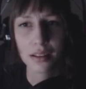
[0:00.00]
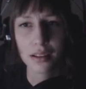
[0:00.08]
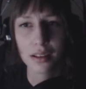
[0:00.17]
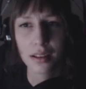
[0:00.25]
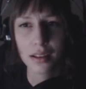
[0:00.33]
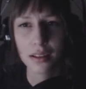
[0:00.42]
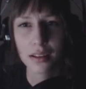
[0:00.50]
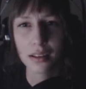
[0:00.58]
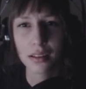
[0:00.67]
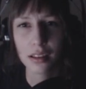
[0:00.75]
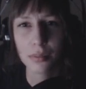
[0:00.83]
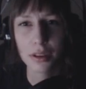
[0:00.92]
And a
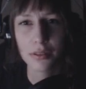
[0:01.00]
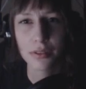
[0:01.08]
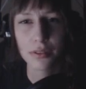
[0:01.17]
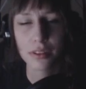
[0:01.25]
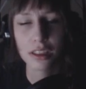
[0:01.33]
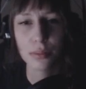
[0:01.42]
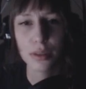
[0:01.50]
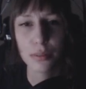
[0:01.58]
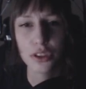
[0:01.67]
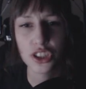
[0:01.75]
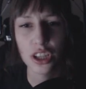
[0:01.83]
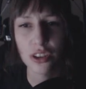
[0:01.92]
little bit of
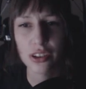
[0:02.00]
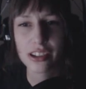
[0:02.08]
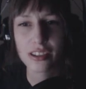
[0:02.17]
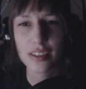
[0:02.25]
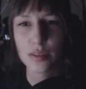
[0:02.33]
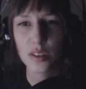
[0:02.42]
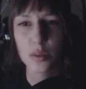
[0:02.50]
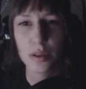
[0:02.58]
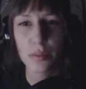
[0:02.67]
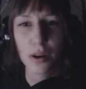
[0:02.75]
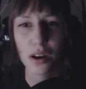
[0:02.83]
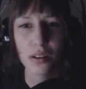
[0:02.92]
machinery, so this must
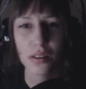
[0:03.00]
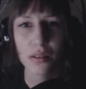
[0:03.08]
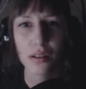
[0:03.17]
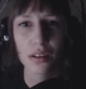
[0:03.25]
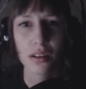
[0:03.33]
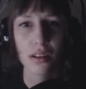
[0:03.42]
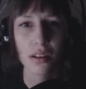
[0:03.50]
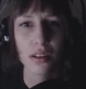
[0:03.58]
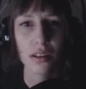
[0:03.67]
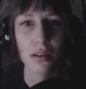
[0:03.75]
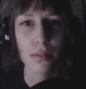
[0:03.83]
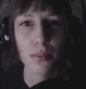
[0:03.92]
be part of the
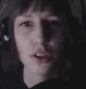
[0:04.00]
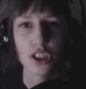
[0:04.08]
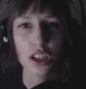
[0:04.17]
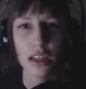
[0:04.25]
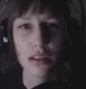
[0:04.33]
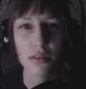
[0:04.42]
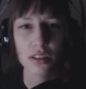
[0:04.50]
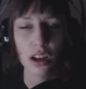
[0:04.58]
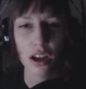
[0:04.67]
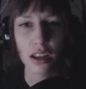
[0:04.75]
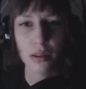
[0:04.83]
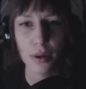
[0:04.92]
machine he was
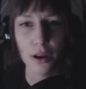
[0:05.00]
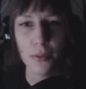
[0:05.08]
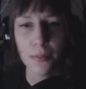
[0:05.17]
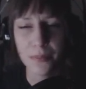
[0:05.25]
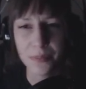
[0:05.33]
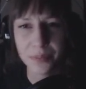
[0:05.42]
talking about.